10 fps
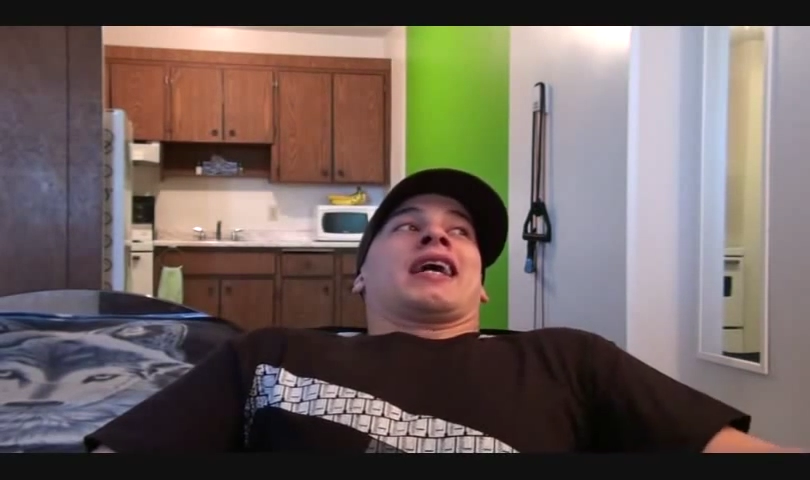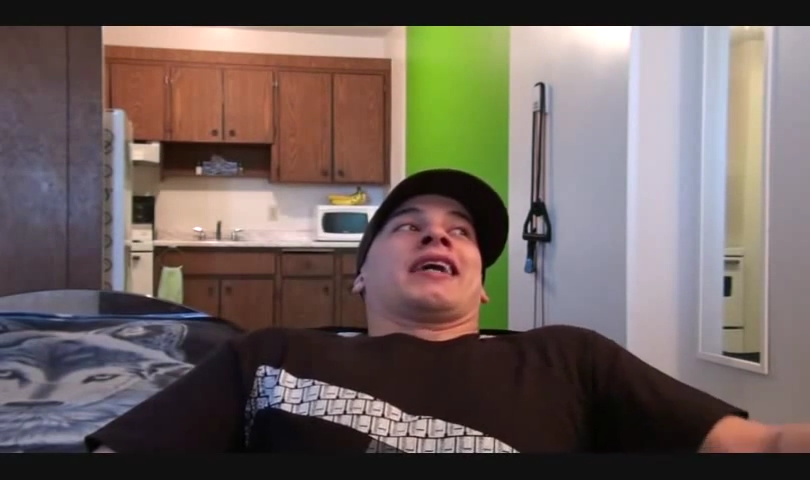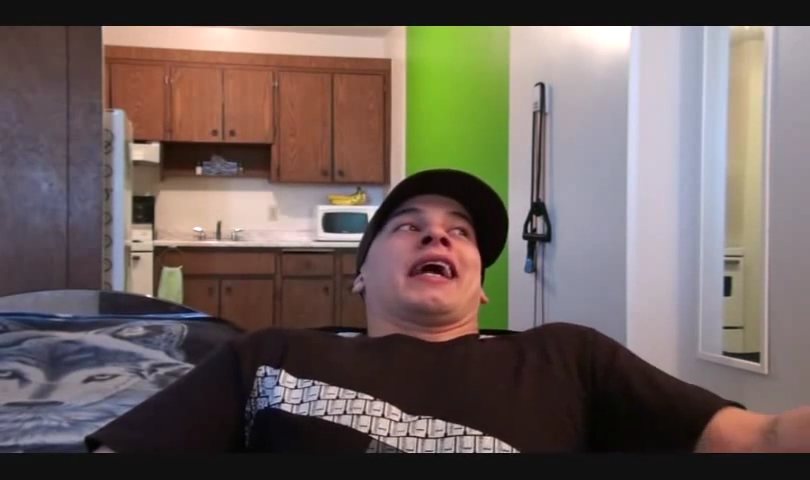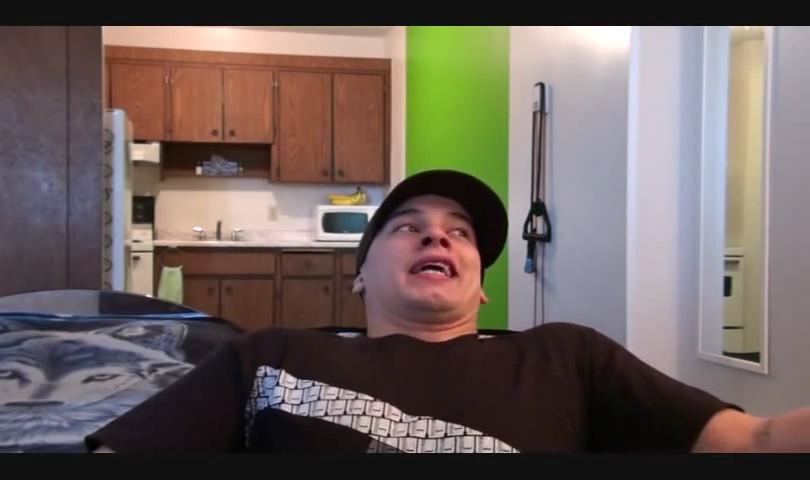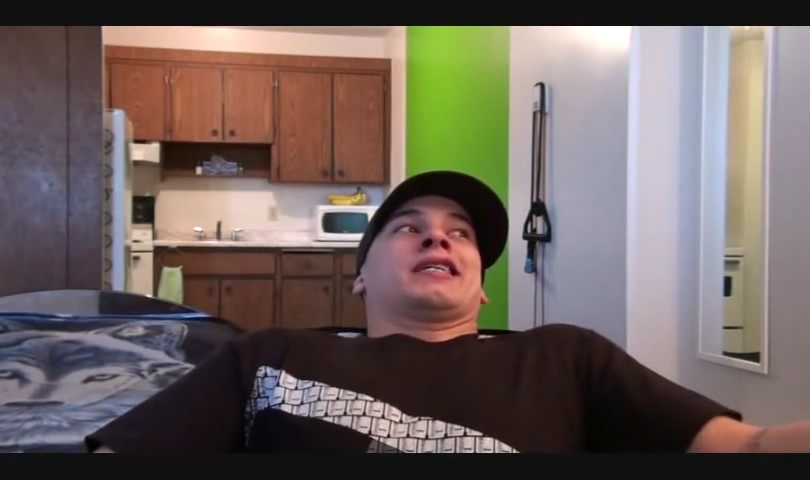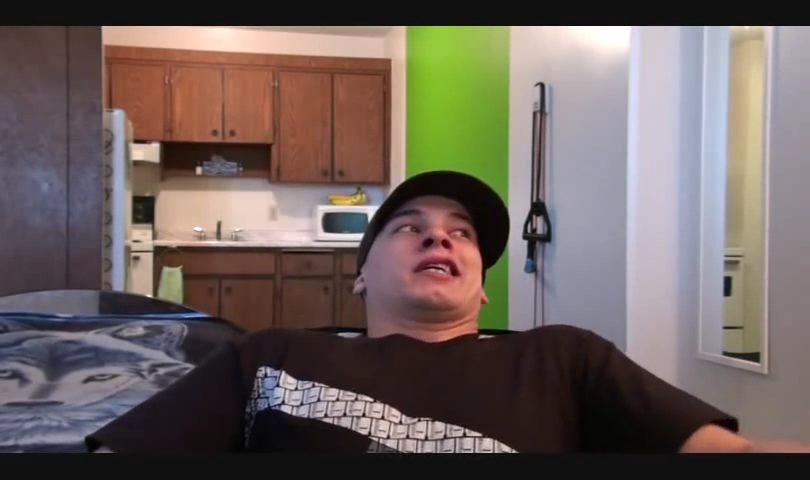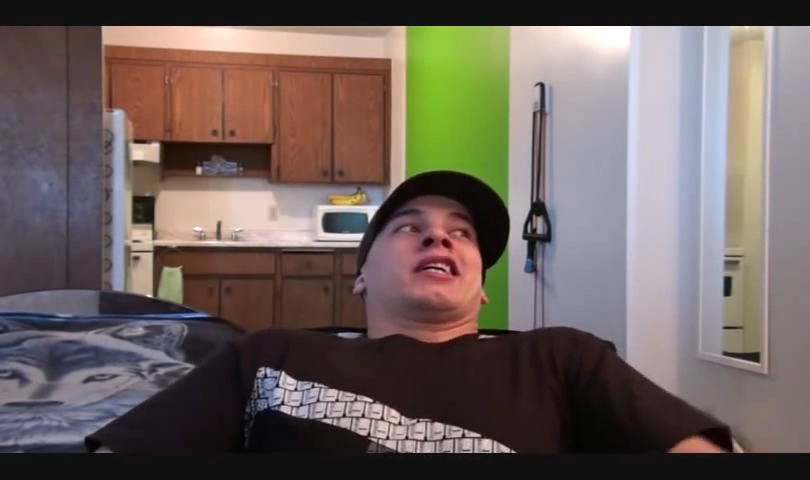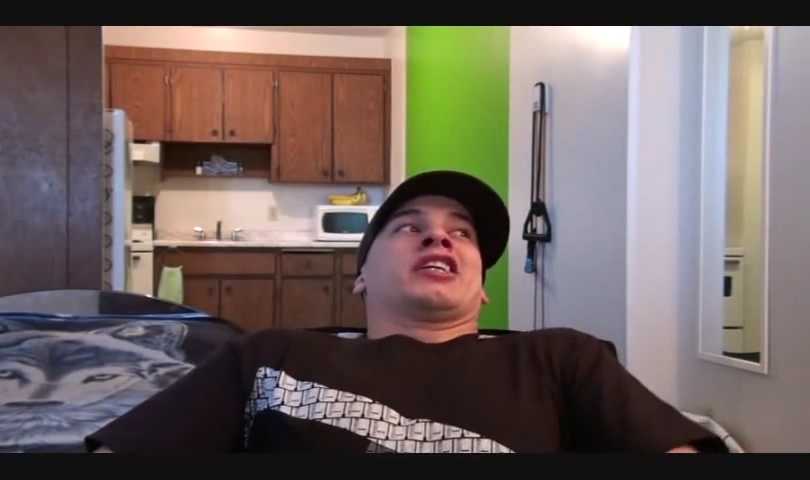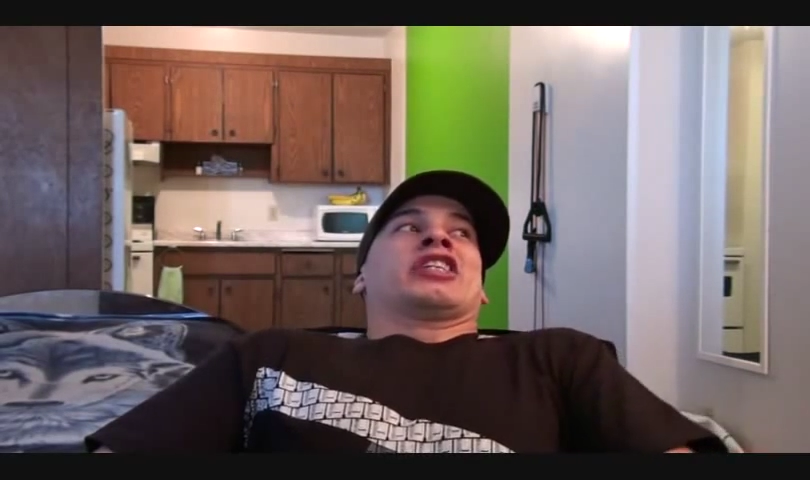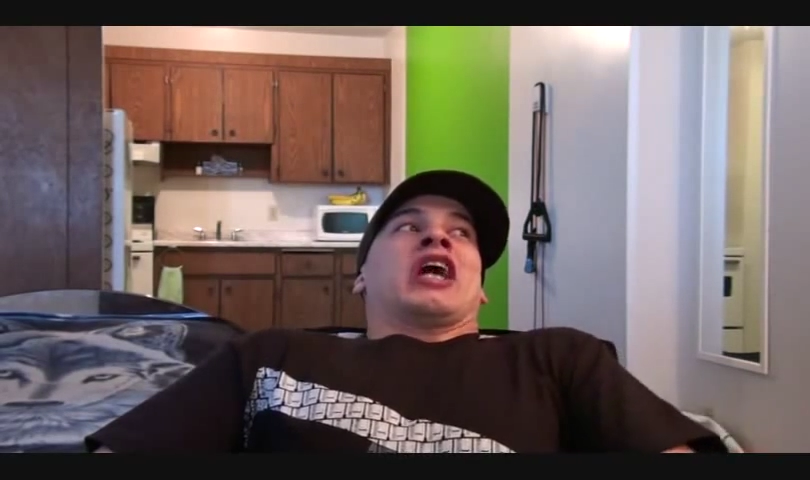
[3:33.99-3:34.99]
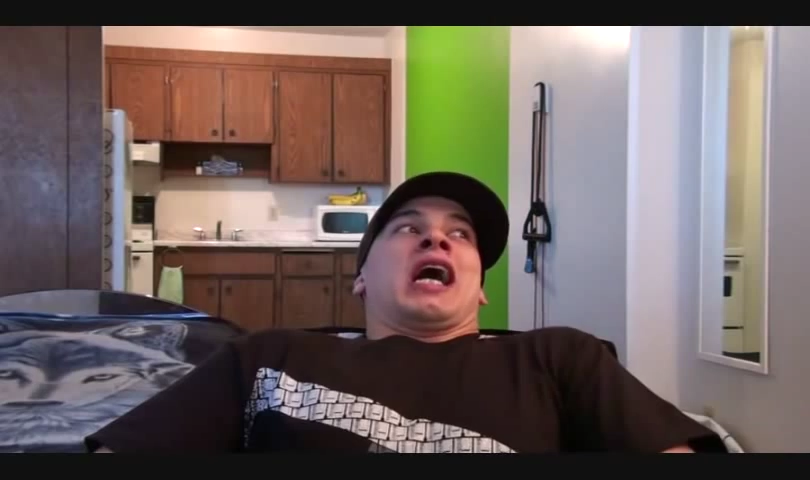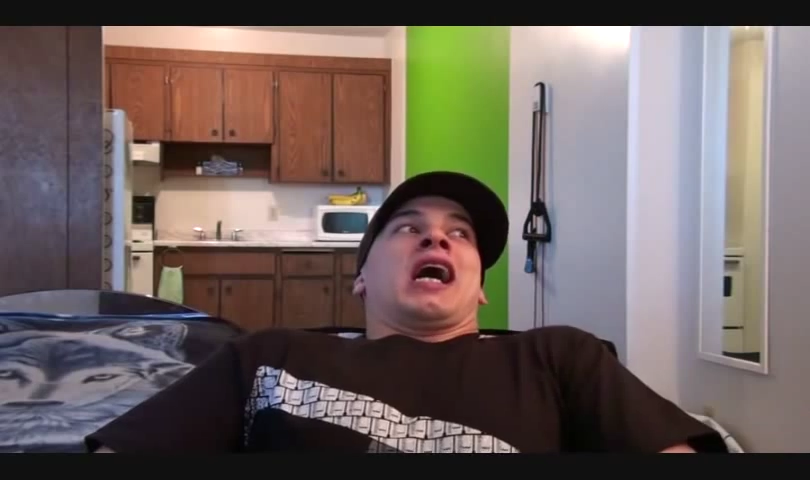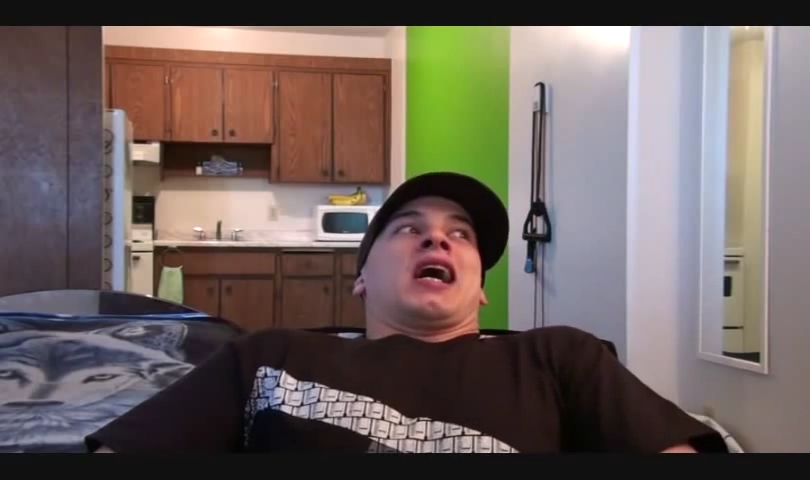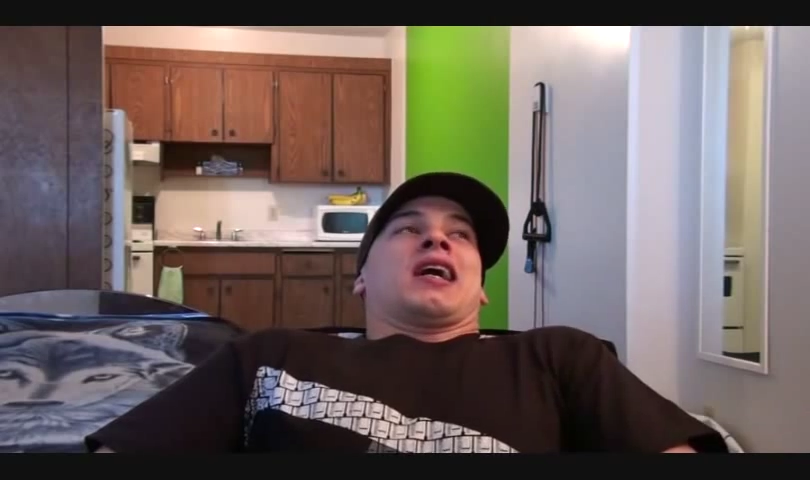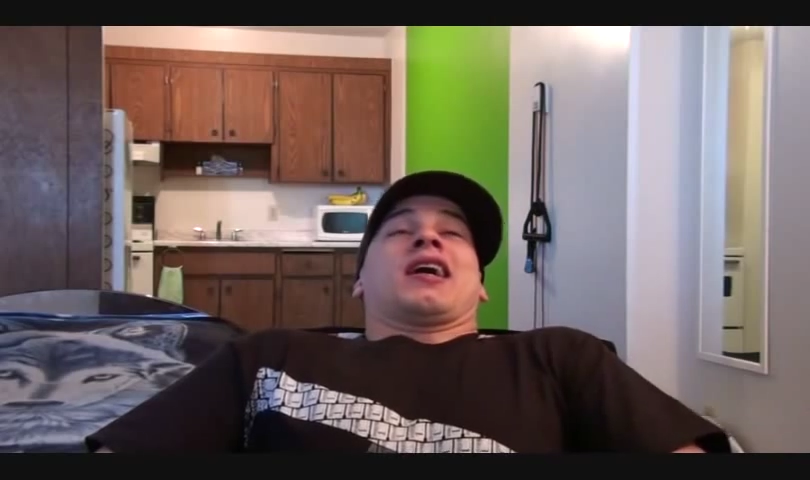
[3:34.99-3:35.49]
I got an 18 inch
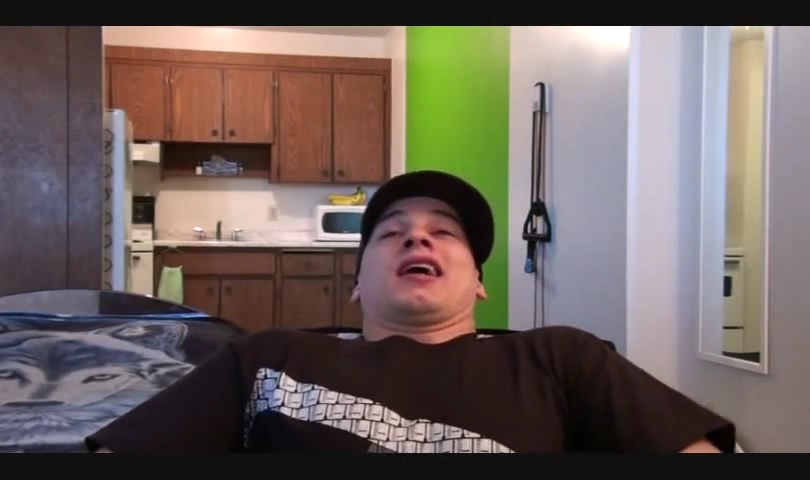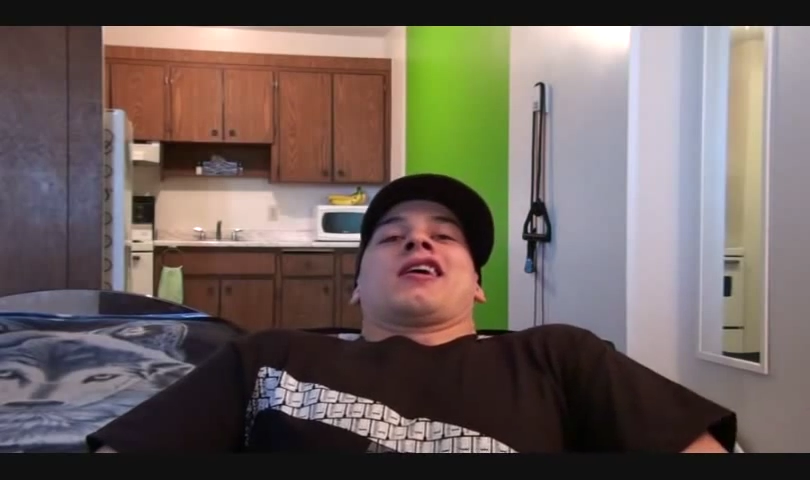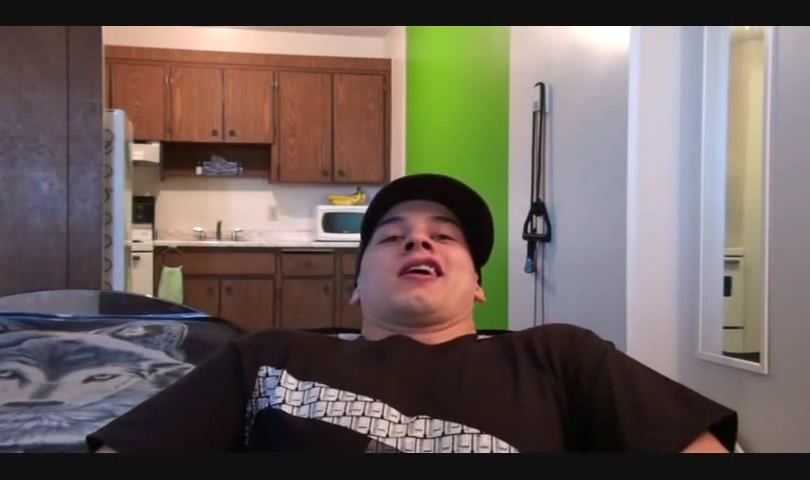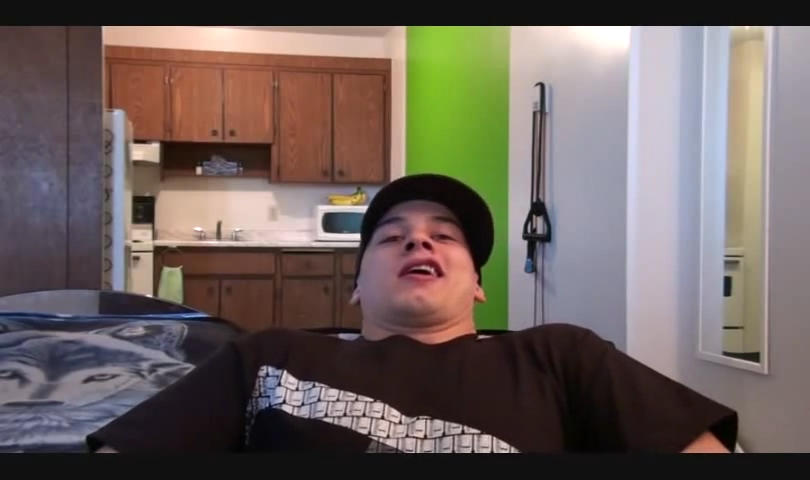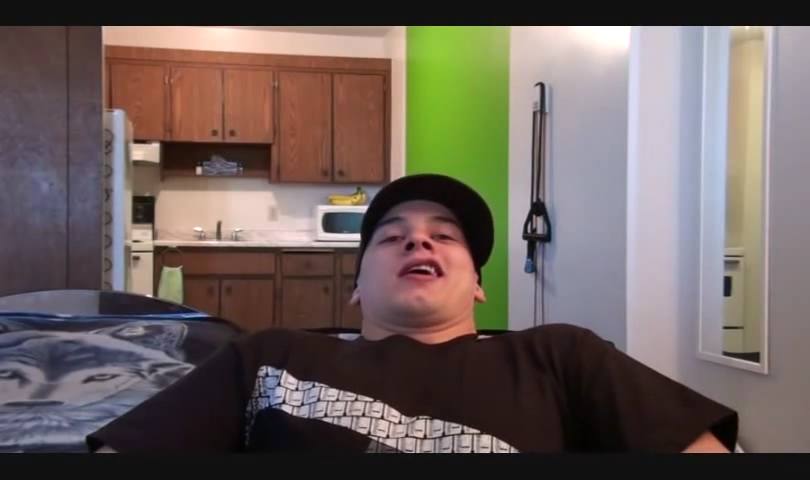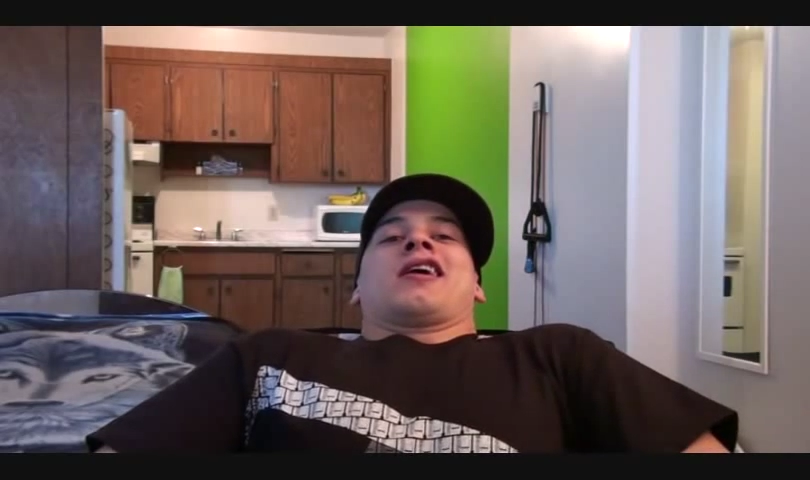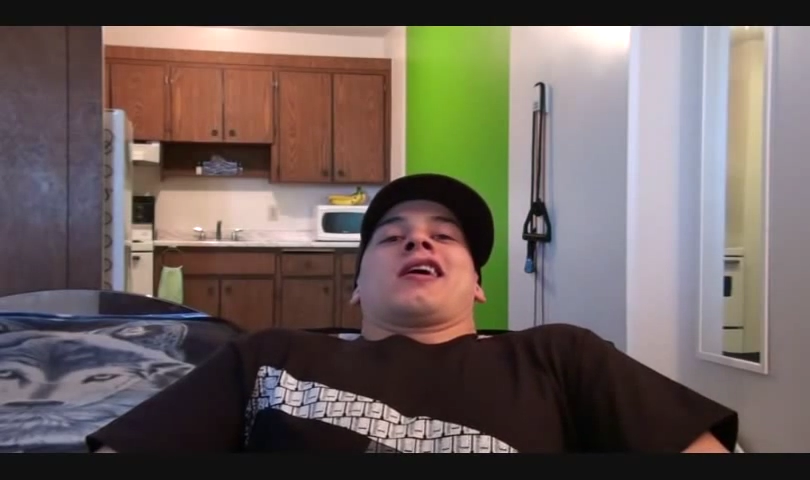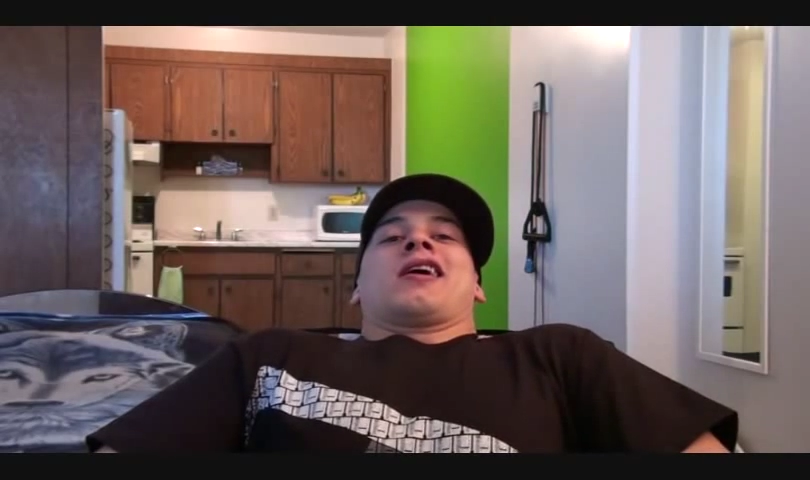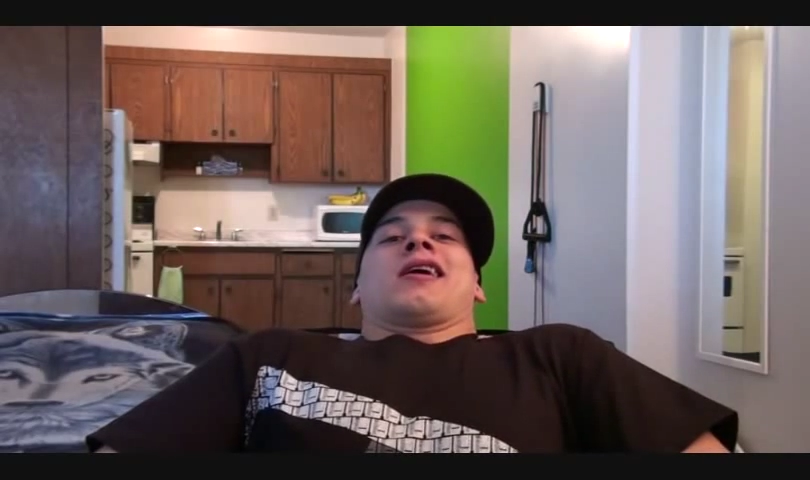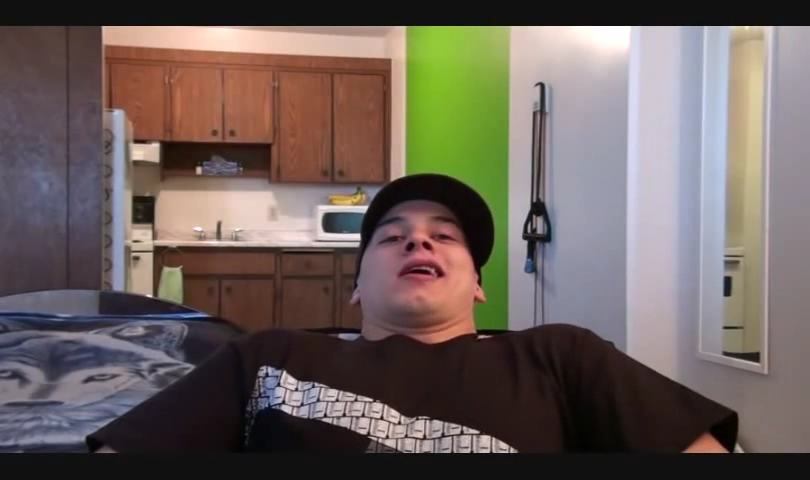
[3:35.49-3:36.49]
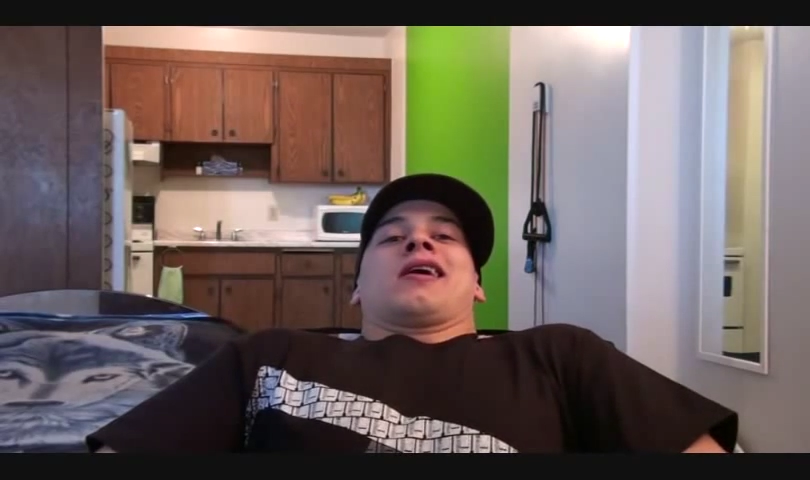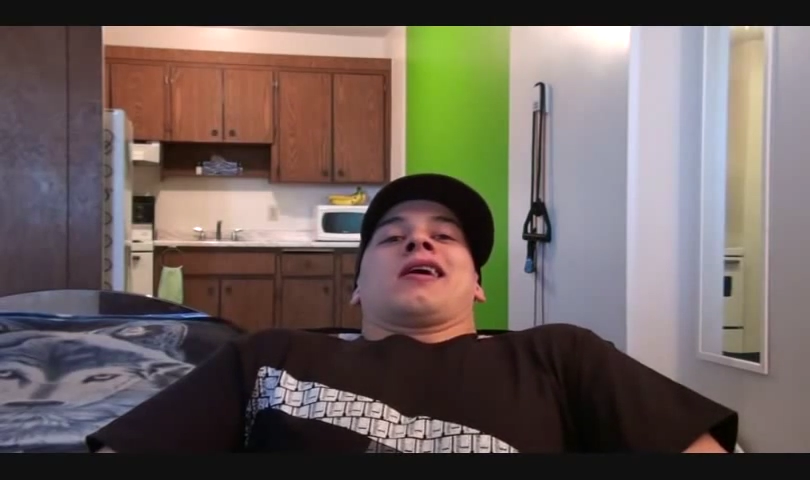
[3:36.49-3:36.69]
cock! Hey, hey.